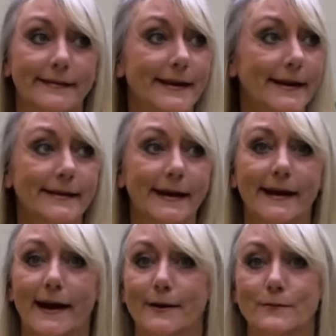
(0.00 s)
They
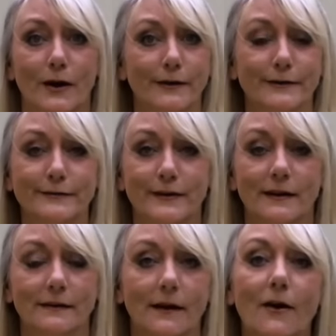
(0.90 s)
think I'm
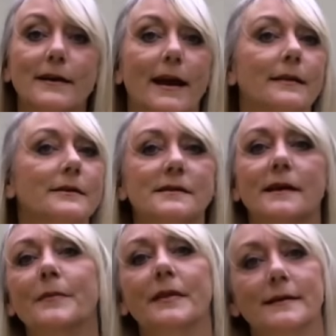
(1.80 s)
wonderful. Okay, there's
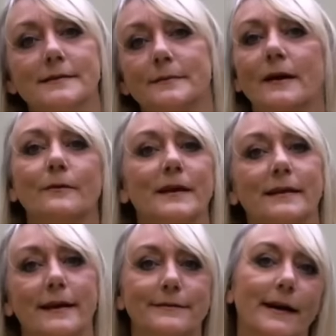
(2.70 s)
some things about me
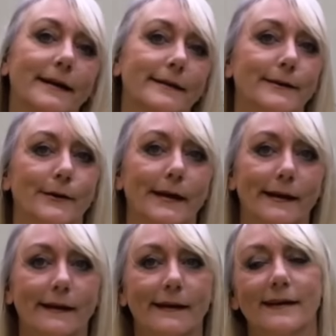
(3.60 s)
they find
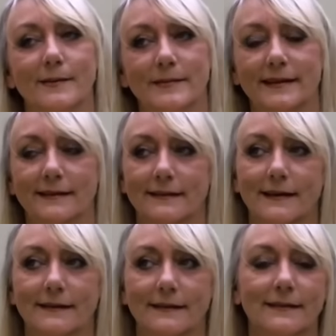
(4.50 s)
annoying, but
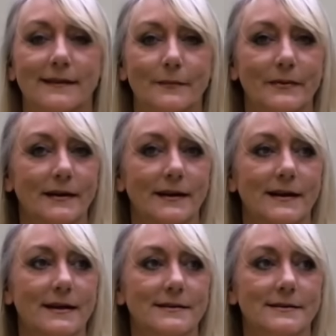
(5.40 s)
they're pretty
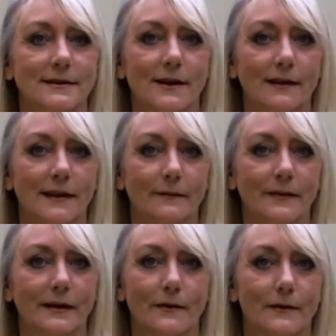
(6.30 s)
nice to not let
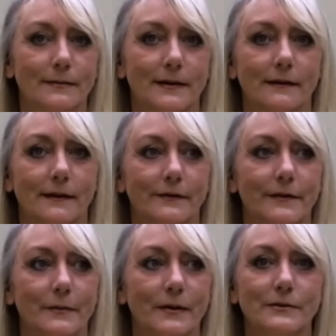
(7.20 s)
me know about it
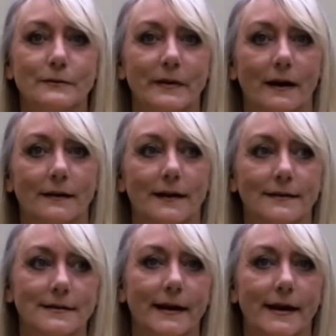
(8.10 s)
for the most part,
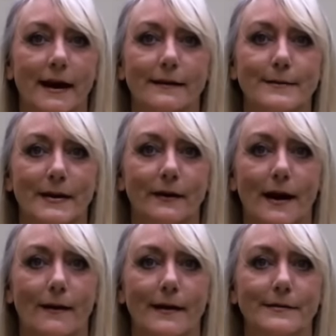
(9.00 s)
because they care about
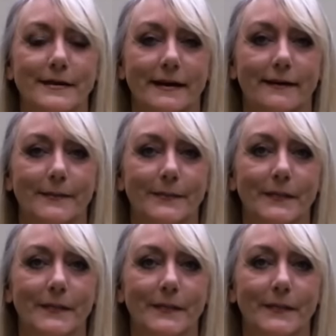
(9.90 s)
how I feel.